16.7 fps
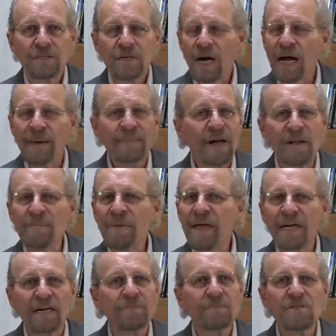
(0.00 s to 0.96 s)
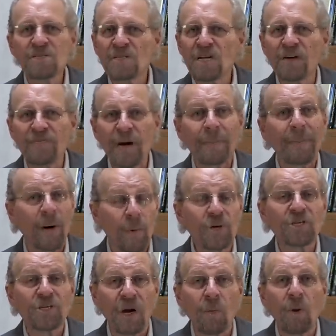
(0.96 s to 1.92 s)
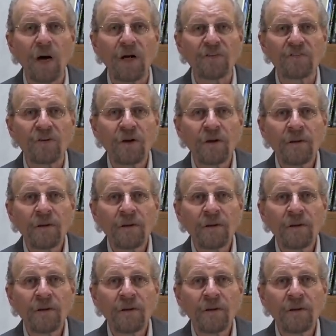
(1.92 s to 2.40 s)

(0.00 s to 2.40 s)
I'm not making this stuff up. I wish I was.